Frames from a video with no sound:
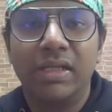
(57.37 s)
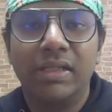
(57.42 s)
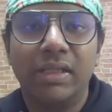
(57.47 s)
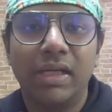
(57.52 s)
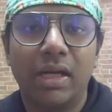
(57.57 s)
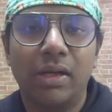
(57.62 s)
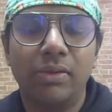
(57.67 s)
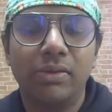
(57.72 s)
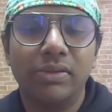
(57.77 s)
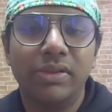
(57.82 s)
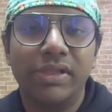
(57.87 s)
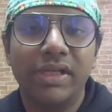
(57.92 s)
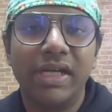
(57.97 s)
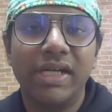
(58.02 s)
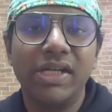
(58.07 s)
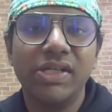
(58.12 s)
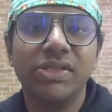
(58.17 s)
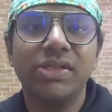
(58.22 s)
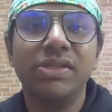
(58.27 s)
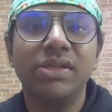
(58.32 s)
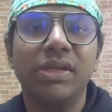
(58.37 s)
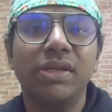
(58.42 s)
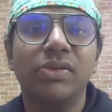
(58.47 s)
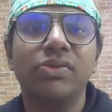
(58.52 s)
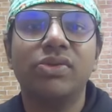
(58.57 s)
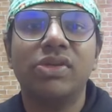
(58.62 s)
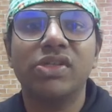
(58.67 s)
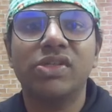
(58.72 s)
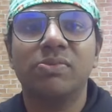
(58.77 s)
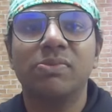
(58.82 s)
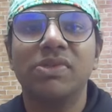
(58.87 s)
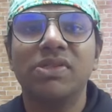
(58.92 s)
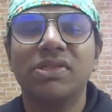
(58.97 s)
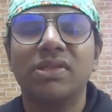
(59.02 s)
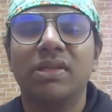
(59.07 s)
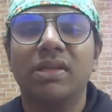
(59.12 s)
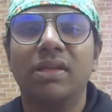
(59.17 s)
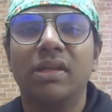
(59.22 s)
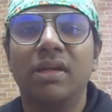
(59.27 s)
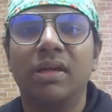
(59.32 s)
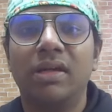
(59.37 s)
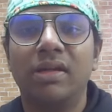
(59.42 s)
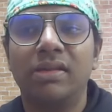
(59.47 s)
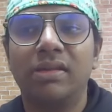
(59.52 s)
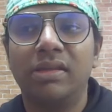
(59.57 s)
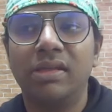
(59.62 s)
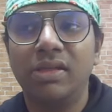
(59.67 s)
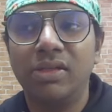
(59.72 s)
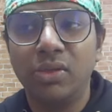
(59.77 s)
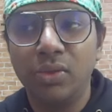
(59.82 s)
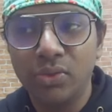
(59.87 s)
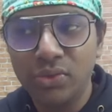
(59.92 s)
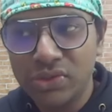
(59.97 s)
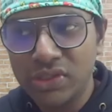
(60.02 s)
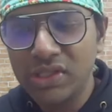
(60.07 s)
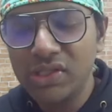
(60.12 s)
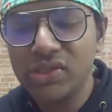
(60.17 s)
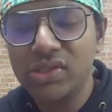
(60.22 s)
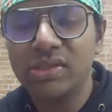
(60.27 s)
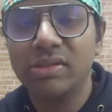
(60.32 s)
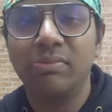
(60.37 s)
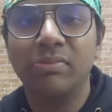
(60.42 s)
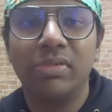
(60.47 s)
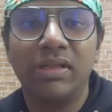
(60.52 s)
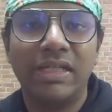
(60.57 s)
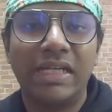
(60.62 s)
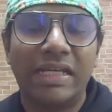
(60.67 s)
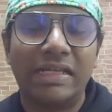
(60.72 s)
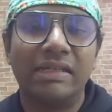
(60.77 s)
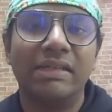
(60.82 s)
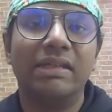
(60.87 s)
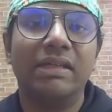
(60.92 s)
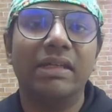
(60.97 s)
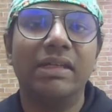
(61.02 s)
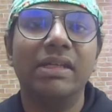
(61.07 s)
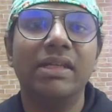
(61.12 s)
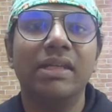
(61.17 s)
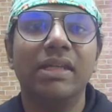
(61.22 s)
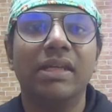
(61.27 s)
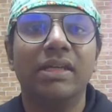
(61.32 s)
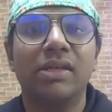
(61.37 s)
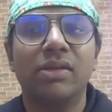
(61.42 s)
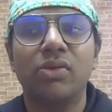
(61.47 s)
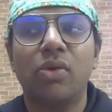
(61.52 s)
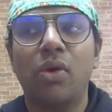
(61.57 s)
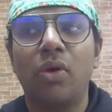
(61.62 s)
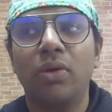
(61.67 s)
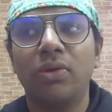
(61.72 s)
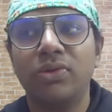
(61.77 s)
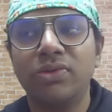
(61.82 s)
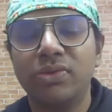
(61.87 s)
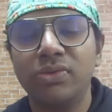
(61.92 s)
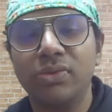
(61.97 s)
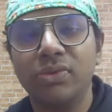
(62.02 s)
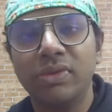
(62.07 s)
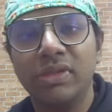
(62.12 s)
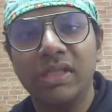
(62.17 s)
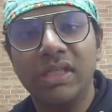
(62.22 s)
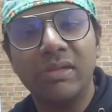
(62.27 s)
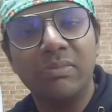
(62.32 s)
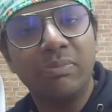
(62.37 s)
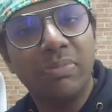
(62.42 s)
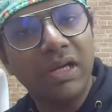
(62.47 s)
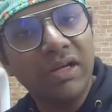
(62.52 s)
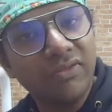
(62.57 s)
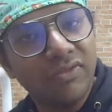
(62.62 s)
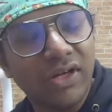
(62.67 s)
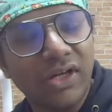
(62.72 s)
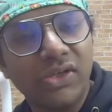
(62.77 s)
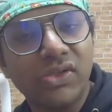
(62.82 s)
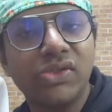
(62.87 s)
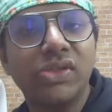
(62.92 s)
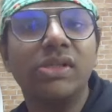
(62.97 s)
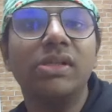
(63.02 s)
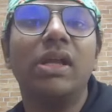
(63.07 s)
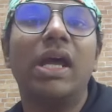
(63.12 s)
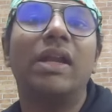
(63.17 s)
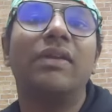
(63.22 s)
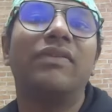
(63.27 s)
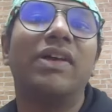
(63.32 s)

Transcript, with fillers: now radiation induced trismus uh, the dosage technically it also the impaired function and